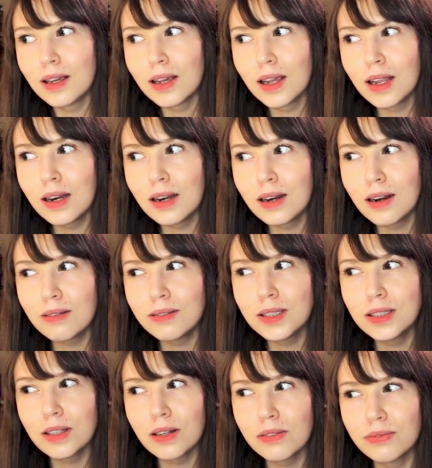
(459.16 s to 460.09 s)
in and of
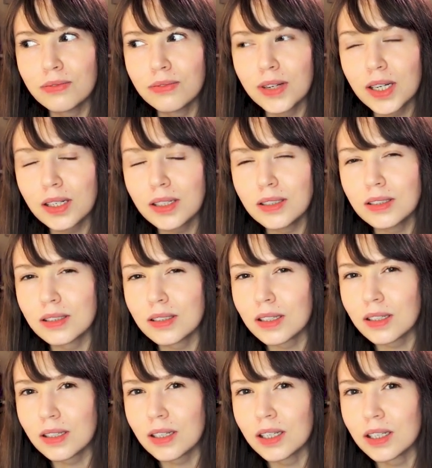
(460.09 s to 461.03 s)
itself very
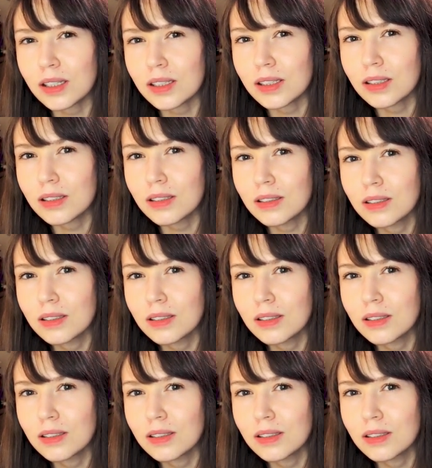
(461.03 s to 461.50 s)
scary.